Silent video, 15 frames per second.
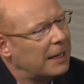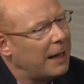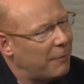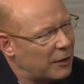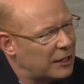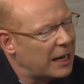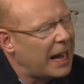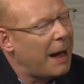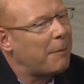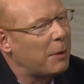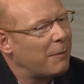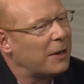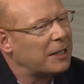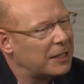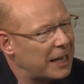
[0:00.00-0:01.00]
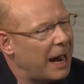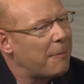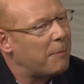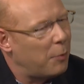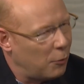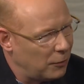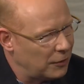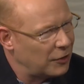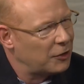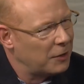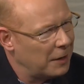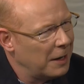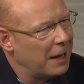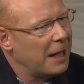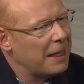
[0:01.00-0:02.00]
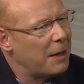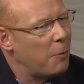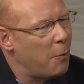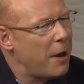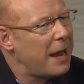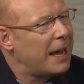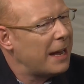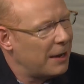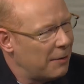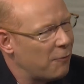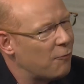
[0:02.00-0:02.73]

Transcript: give us a couple of examples that we can